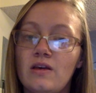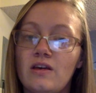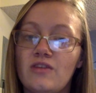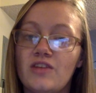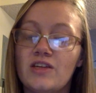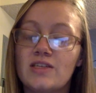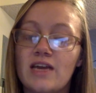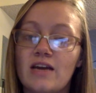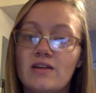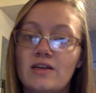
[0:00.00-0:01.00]
If the
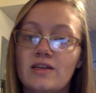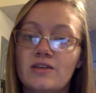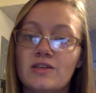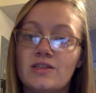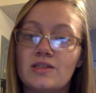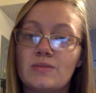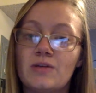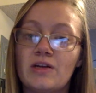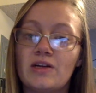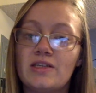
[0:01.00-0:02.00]
entire
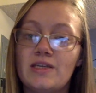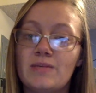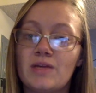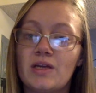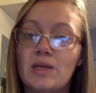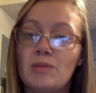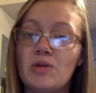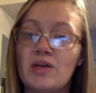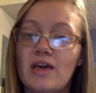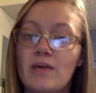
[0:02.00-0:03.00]
interdisciplinary team can
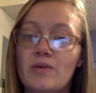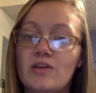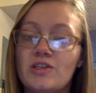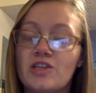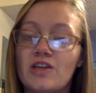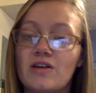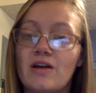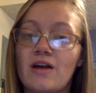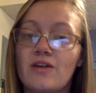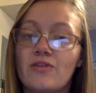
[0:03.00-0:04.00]
communicate with each other
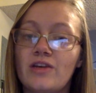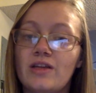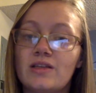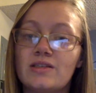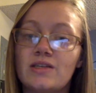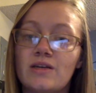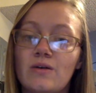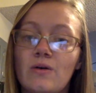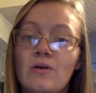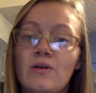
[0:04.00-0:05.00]
on a realistic
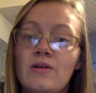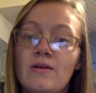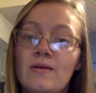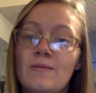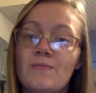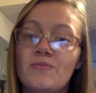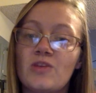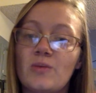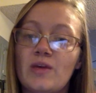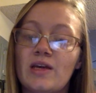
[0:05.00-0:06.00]
goal,
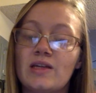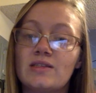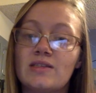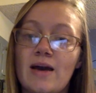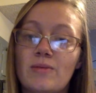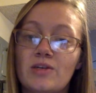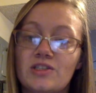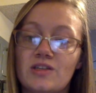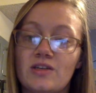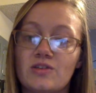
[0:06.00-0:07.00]
then we can establish
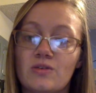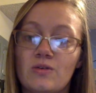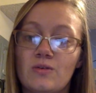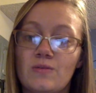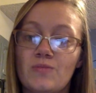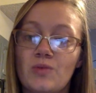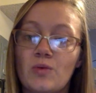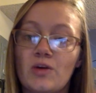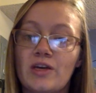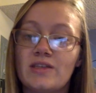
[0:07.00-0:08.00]
such goal,
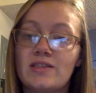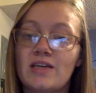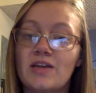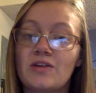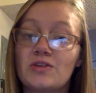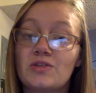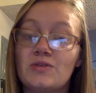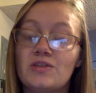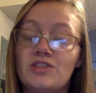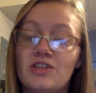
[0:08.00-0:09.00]
working together to
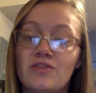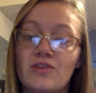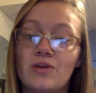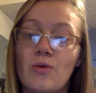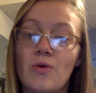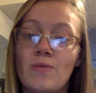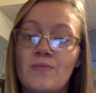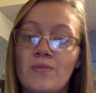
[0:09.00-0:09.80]
achieve the goal.